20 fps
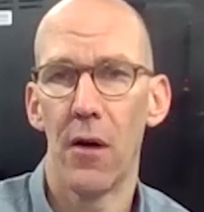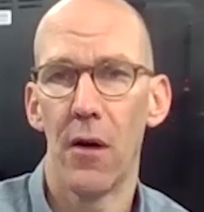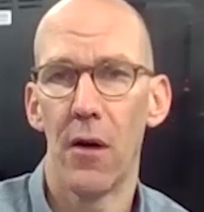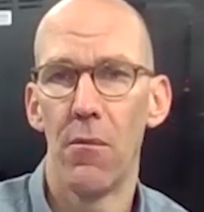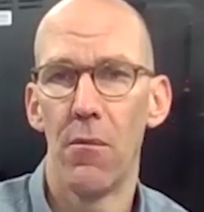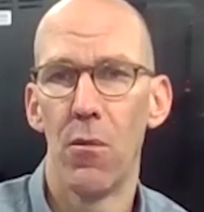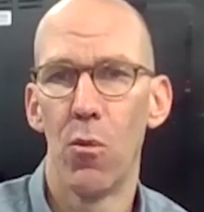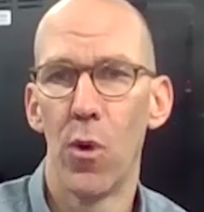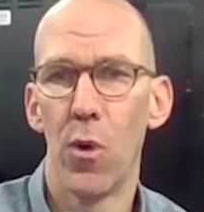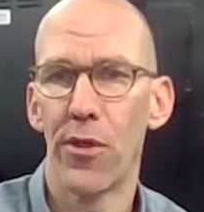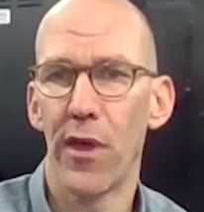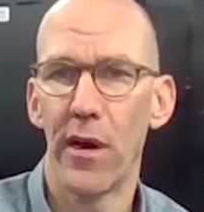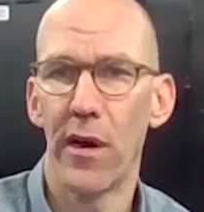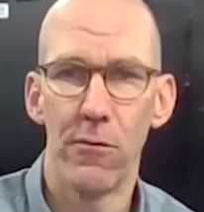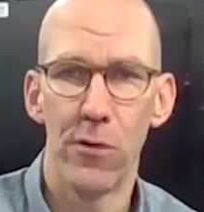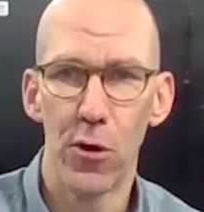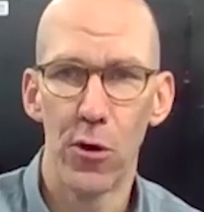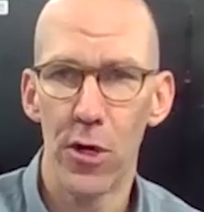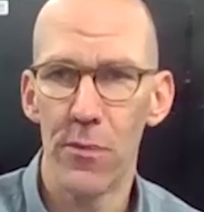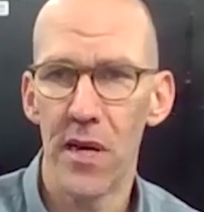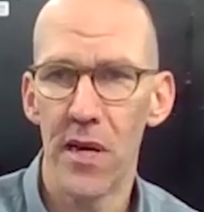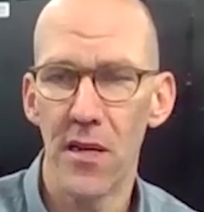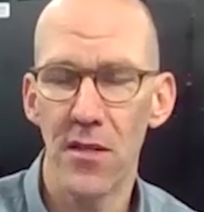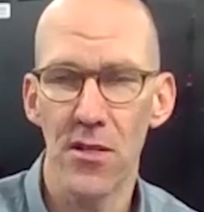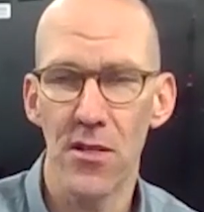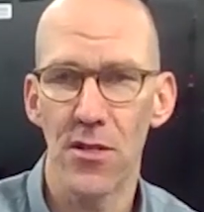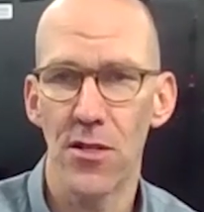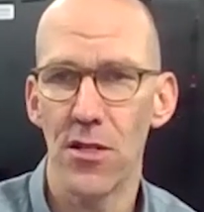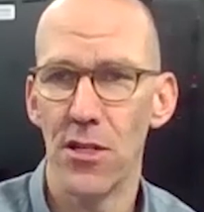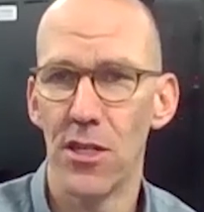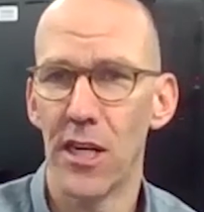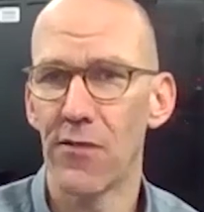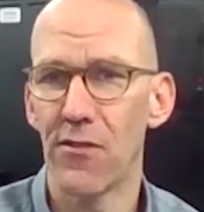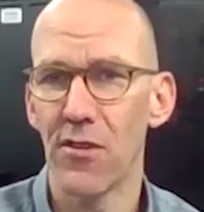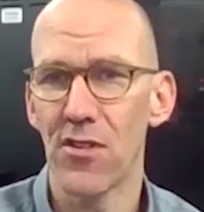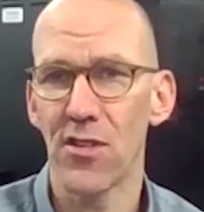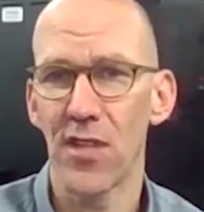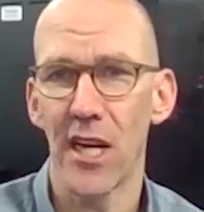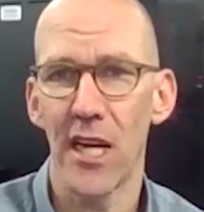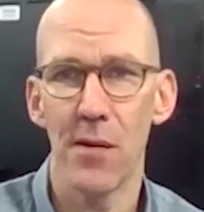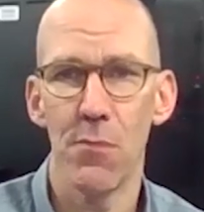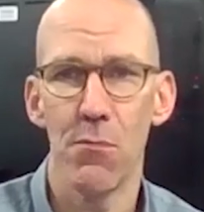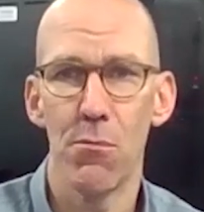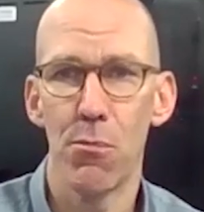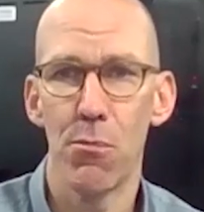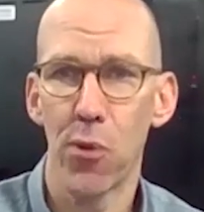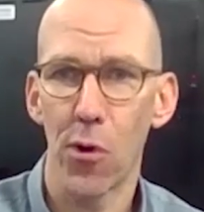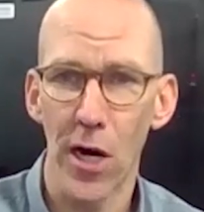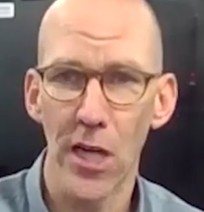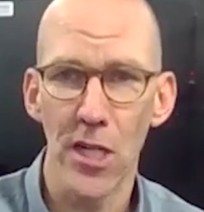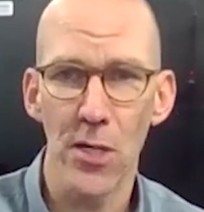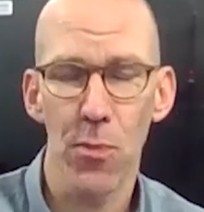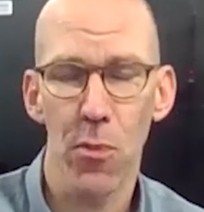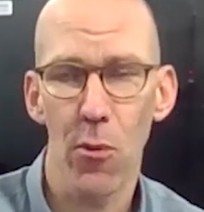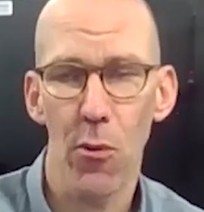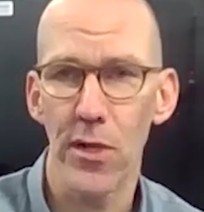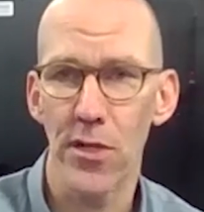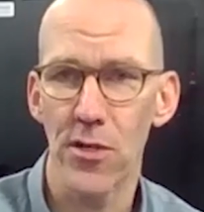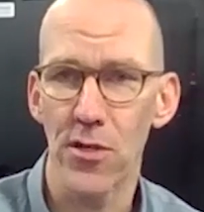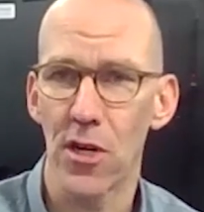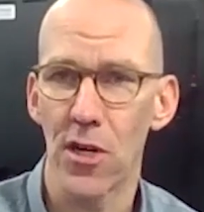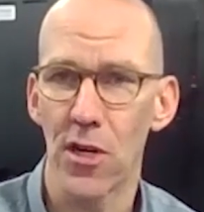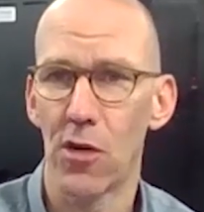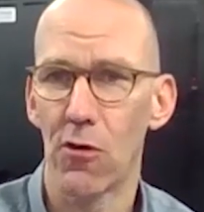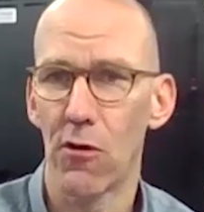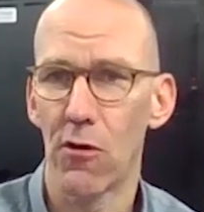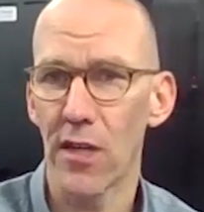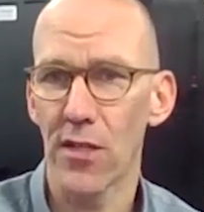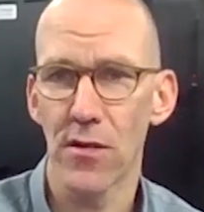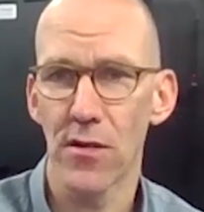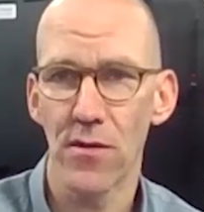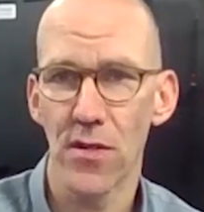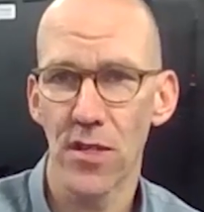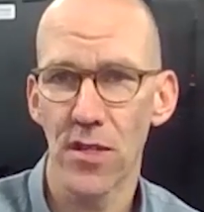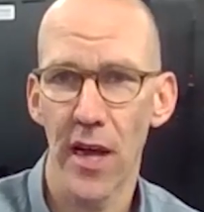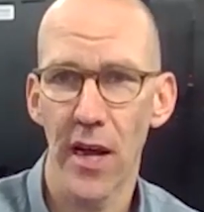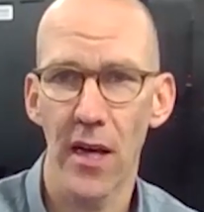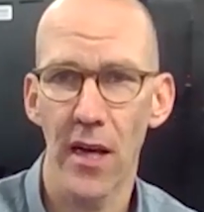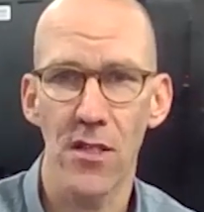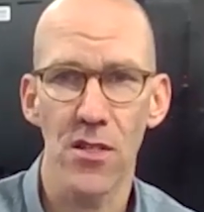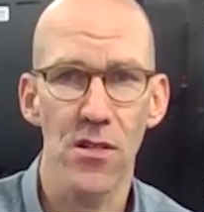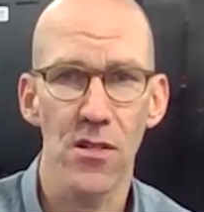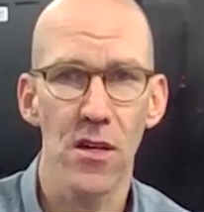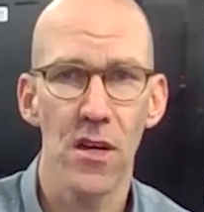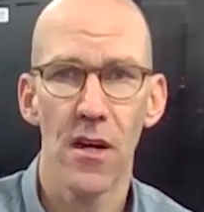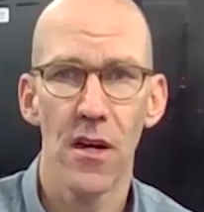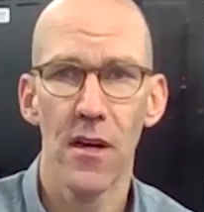What that really means is you get the same price points, aggressive stance,